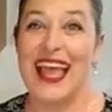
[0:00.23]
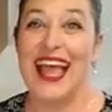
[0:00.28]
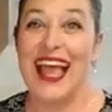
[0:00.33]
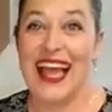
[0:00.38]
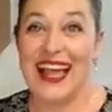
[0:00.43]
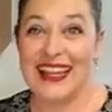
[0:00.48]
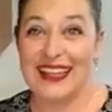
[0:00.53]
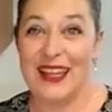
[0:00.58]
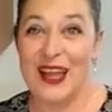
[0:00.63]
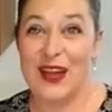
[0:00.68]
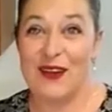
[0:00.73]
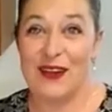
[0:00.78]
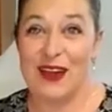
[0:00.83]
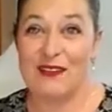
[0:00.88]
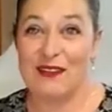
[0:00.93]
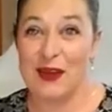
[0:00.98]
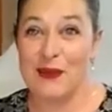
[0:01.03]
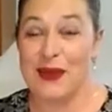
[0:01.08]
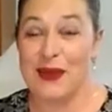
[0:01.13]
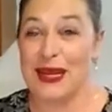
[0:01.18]
Hello
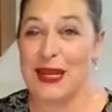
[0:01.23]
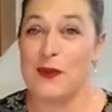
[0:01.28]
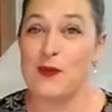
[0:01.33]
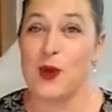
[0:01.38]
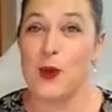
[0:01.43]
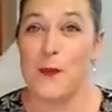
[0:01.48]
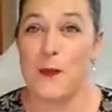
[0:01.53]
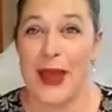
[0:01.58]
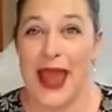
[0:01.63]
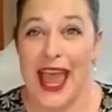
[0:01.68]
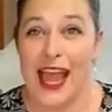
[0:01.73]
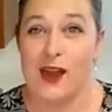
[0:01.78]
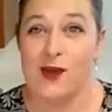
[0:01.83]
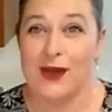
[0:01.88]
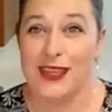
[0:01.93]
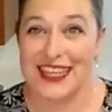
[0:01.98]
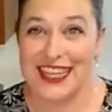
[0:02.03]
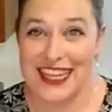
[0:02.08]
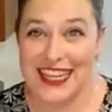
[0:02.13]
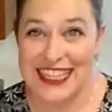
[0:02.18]
everybody, we're back
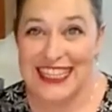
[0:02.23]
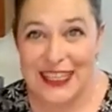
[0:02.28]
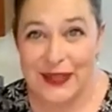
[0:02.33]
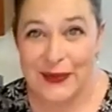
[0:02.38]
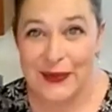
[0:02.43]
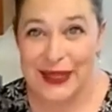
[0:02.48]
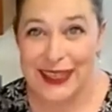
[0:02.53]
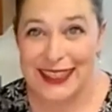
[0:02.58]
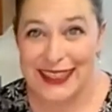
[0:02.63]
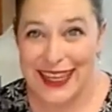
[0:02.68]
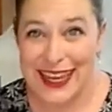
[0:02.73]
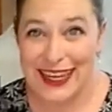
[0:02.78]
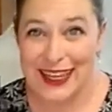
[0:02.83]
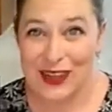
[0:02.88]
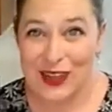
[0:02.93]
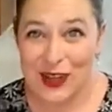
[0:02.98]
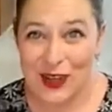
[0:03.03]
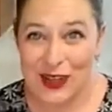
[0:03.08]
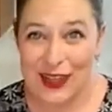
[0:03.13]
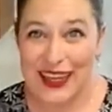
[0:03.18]
with easy weeknight
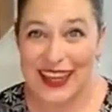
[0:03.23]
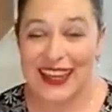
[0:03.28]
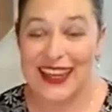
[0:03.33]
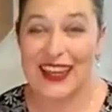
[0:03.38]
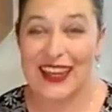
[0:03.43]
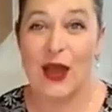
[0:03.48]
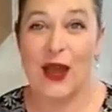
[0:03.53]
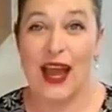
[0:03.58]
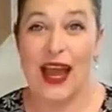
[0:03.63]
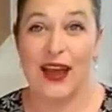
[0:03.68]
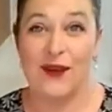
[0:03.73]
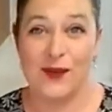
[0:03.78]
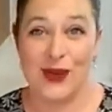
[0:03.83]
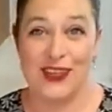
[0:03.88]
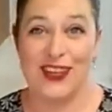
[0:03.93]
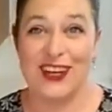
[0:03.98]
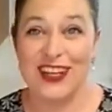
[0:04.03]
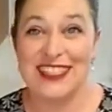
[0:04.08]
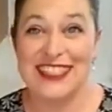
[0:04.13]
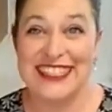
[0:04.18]
cooking with
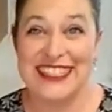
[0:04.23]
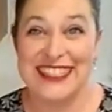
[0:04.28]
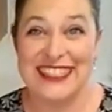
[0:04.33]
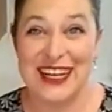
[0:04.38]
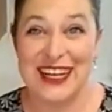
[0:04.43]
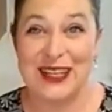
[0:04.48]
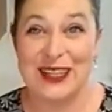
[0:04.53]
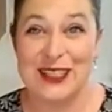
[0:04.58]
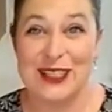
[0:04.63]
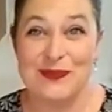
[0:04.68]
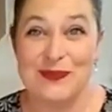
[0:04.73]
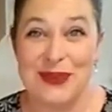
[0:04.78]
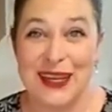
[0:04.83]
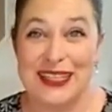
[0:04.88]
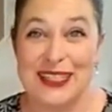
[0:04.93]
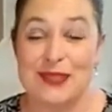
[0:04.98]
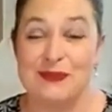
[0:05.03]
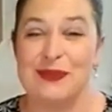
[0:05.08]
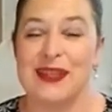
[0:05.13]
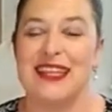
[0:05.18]
Heart's Desire
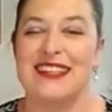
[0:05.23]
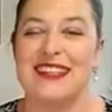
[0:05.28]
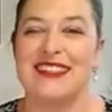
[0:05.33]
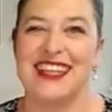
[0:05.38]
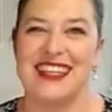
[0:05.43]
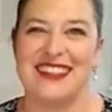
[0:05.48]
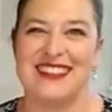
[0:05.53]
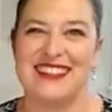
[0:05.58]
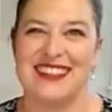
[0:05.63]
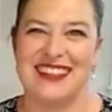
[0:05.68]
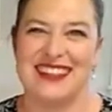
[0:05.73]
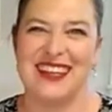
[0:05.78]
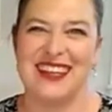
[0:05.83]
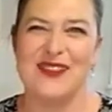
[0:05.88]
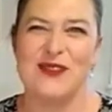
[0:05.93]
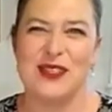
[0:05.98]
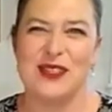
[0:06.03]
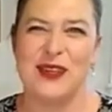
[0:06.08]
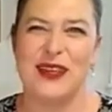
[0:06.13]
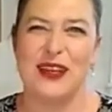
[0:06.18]
spice blends, and tonight
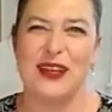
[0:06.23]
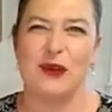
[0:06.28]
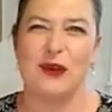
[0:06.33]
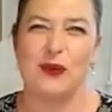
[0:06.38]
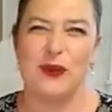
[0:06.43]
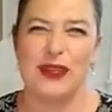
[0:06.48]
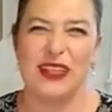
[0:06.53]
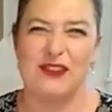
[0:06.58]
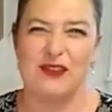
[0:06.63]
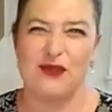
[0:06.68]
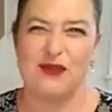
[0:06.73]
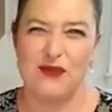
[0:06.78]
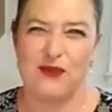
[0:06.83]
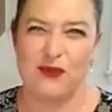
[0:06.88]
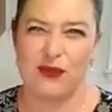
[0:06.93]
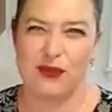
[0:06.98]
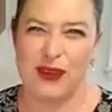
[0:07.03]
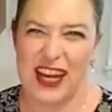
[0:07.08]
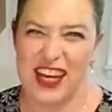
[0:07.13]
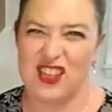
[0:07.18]
we're doing a really
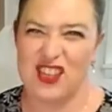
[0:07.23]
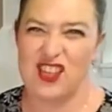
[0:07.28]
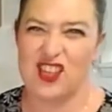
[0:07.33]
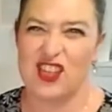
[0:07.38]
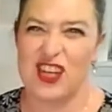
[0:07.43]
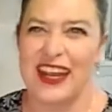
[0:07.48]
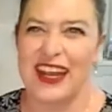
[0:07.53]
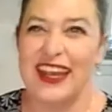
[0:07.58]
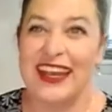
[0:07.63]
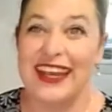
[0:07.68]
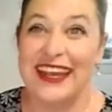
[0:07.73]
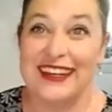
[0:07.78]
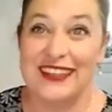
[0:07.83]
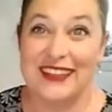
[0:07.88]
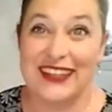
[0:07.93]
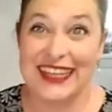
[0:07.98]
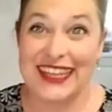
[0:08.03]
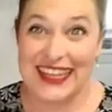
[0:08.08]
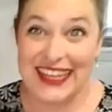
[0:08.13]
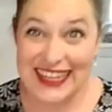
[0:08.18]
fresh,
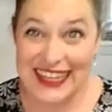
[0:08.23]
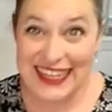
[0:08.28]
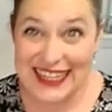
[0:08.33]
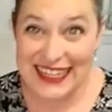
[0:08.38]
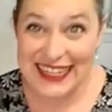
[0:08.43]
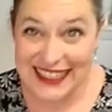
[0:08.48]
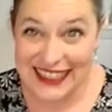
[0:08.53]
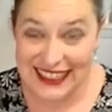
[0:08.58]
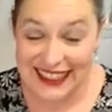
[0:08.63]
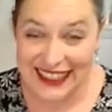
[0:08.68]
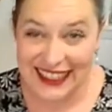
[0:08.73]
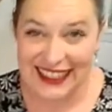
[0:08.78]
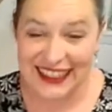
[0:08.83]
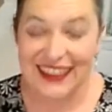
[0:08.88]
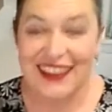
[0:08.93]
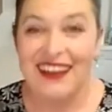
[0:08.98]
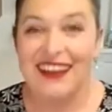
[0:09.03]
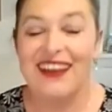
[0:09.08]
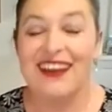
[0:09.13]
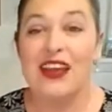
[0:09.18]
easy
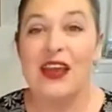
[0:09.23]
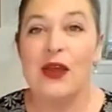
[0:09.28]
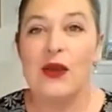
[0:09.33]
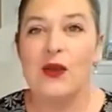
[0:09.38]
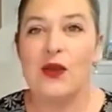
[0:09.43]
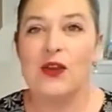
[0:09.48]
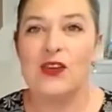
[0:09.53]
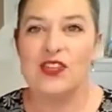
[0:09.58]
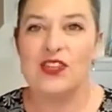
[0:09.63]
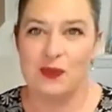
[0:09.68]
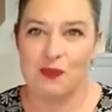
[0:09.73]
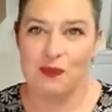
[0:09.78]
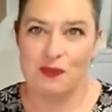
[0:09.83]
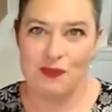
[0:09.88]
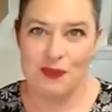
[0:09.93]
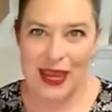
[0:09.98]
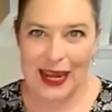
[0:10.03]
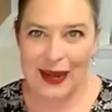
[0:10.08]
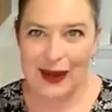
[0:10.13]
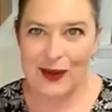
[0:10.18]

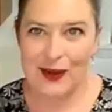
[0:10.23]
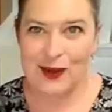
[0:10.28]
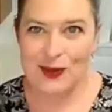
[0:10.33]
tomato